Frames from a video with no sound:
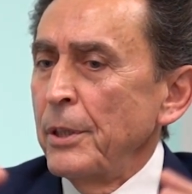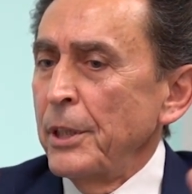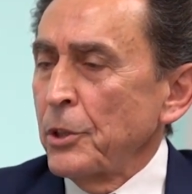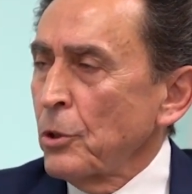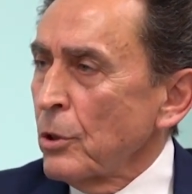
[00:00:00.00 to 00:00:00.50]

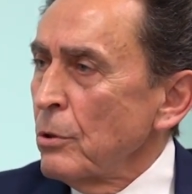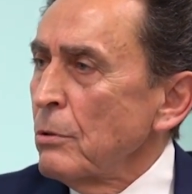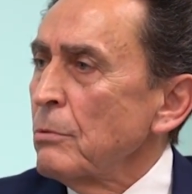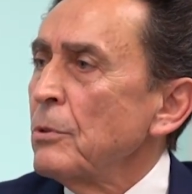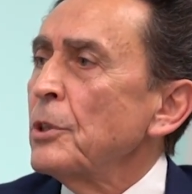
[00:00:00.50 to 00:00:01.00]
it
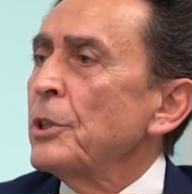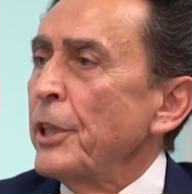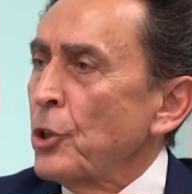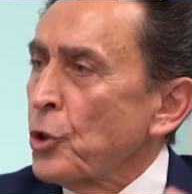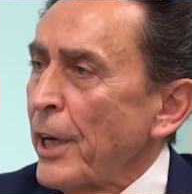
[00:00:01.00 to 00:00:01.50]
grew,
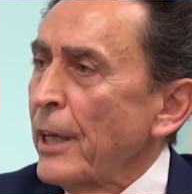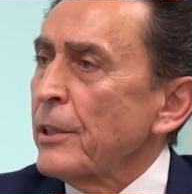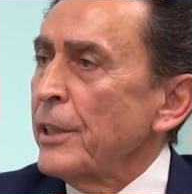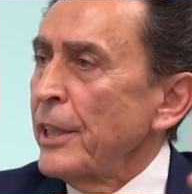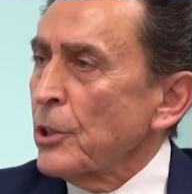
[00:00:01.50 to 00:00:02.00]
it
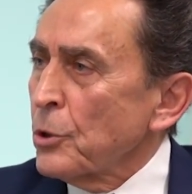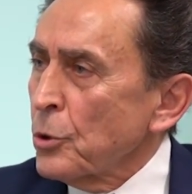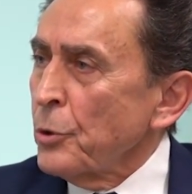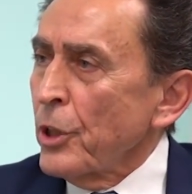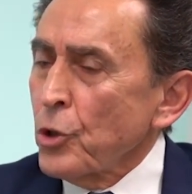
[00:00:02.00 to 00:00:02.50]
shrank, it
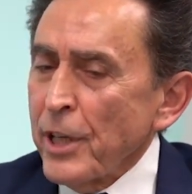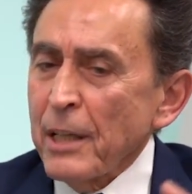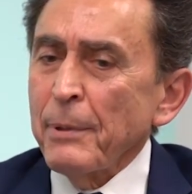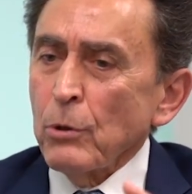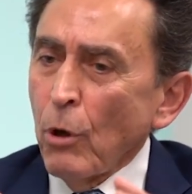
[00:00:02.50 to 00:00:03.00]
grew, it
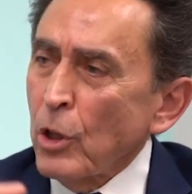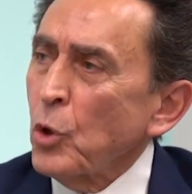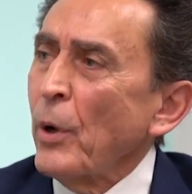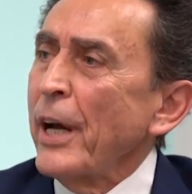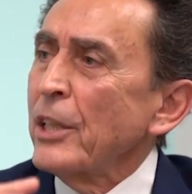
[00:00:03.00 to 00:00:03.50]
shrank, but all
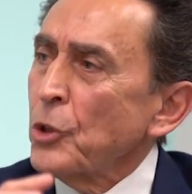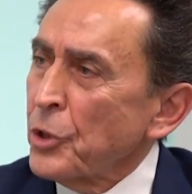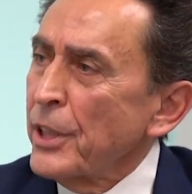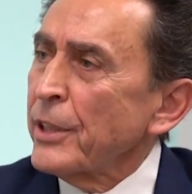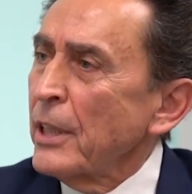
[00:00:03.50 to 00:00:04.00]
the while
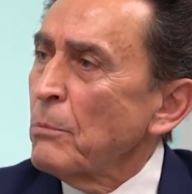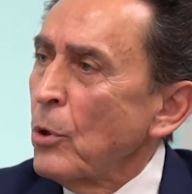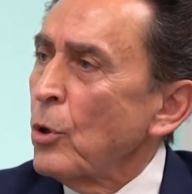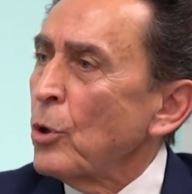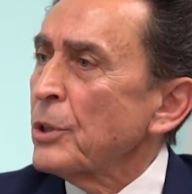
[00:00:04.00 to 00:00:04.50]
shrinking
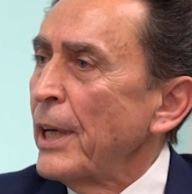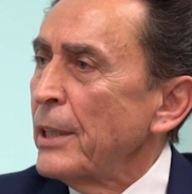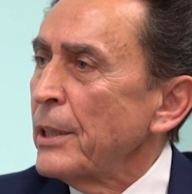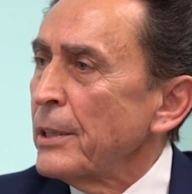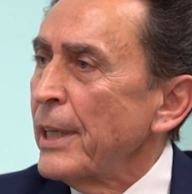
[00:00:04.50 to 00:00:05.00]
more
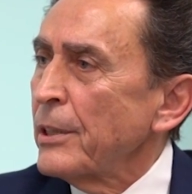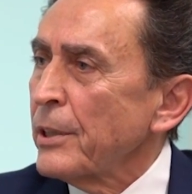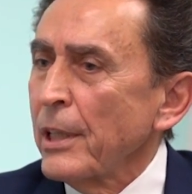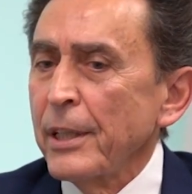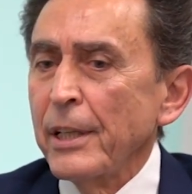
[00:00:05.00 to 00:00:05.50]
than
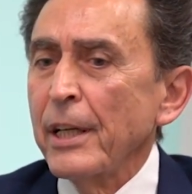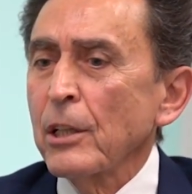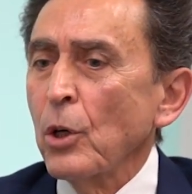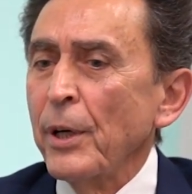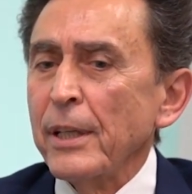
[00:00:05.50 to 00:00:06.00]
really
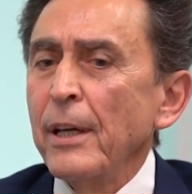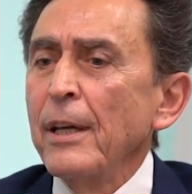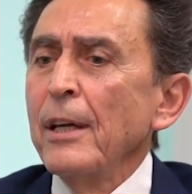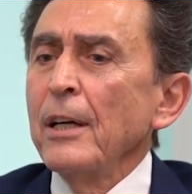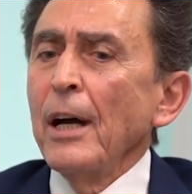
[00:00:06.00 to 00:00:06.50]
growing.
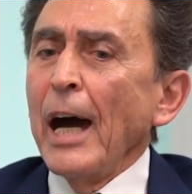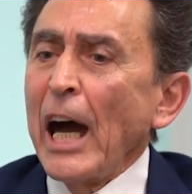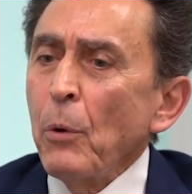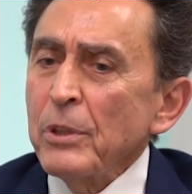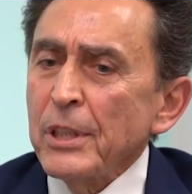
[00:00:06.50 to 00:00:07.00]

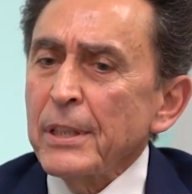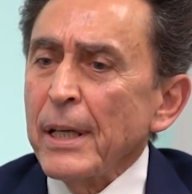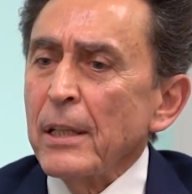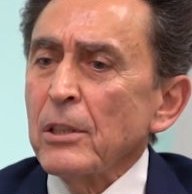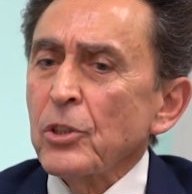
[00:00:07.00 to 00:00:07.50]
How is it
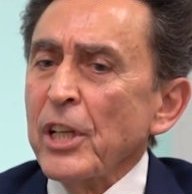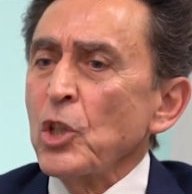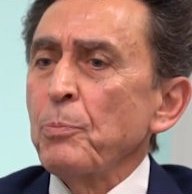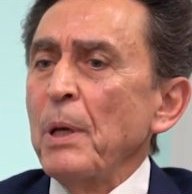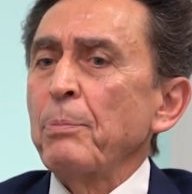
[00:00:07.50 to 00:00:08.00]
that
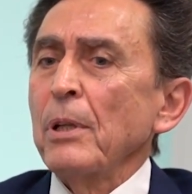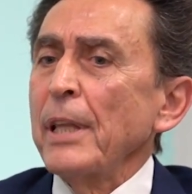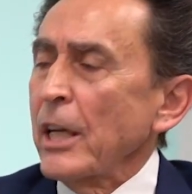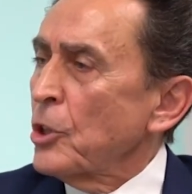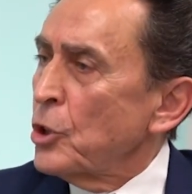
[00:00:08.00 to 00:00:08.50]
such people,
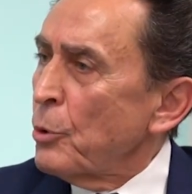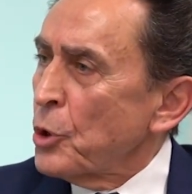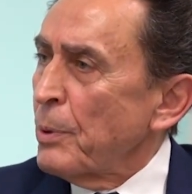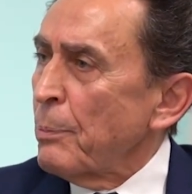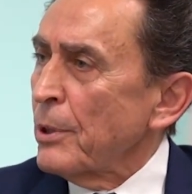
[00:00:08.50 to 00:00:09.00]
like
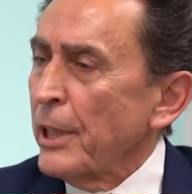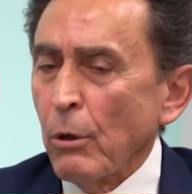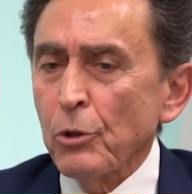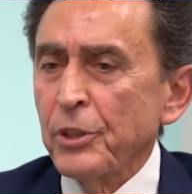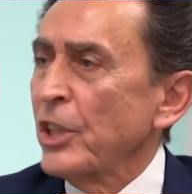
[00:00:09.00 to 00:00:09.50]
Jewish people, they
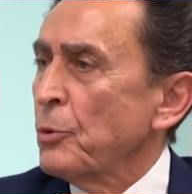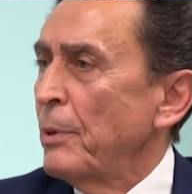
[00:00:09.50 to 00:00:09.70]
lost 6